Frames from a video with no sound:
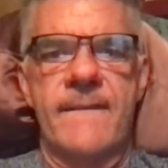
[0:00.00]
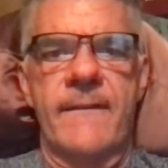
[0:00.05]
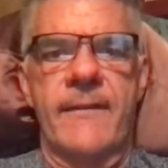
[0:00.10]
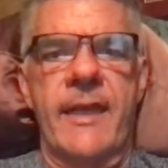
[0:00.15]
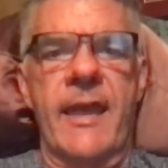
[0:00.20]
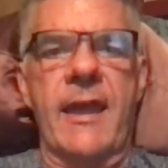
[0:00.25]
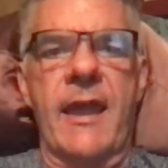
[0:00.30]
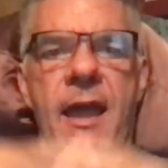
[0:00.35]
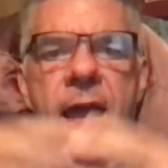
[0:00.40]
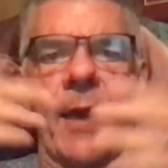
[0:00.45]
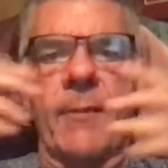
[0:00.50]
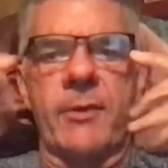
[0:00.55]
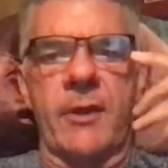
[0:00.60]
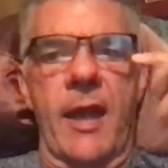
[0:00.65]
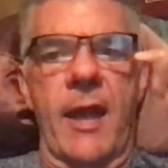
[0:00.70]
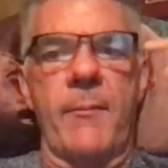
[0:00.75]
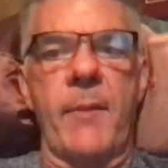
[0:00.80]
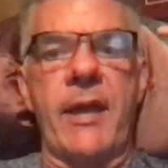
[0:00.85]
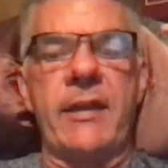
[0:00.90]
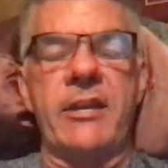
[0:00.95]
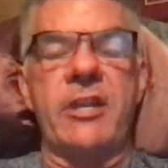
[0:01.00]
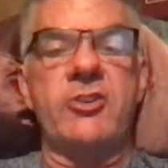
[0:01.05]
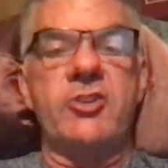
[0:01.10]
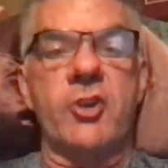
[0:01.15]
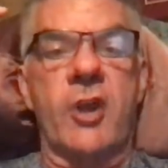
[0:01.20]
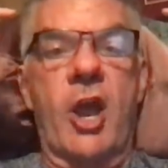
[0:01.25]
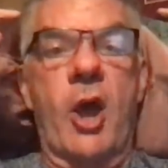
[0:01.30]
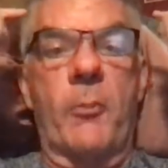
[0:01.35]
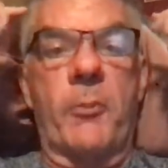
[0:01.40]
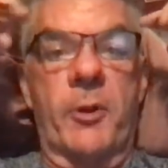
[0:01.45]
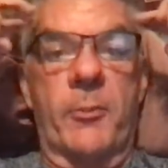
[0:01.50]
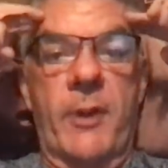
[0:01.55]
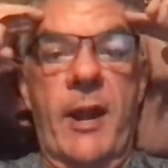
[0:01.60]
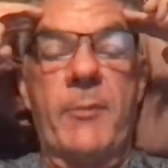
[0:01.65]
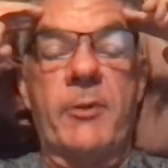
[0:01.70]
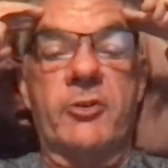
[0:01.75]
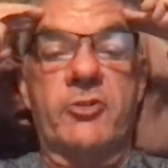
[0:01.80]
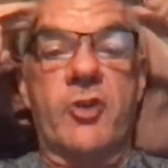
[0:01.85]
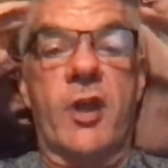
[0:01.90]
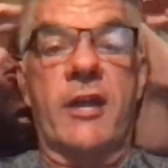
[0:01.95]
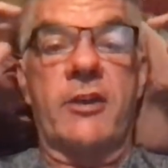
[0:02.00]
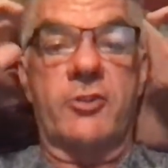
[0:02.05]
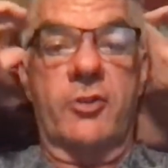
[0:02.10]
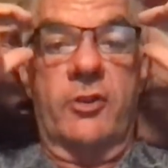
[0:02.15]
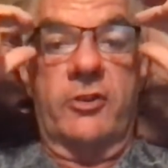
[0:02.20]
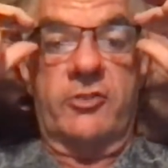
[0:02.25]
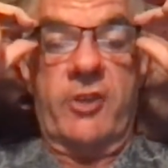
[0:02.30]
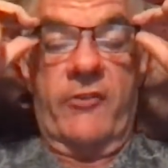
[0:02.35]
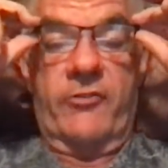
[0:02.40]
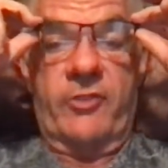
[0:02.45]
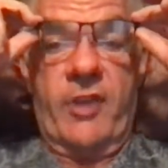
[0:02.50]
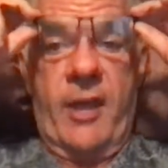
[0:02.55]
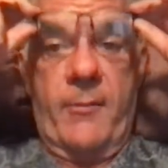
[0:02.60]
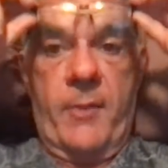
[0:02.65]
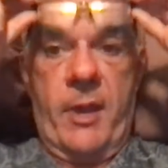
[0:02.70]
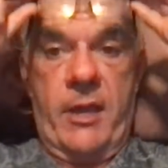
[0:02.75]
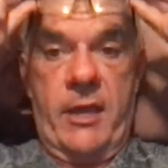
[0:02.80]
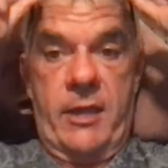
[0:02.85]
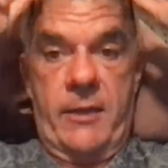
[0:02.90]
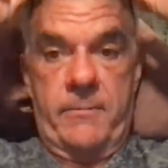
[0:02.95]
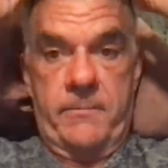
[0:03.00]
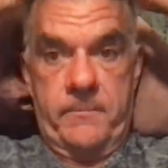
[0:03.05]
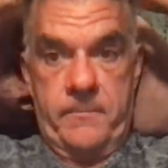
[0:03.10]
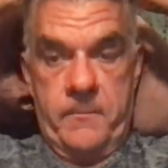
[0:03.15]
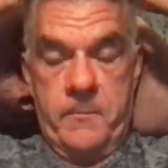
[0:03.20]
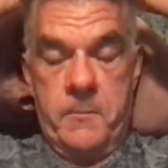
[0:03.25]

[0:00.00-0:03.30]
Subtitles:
Okay, I might need your help here, but I'm going to try to do this off the top of my head.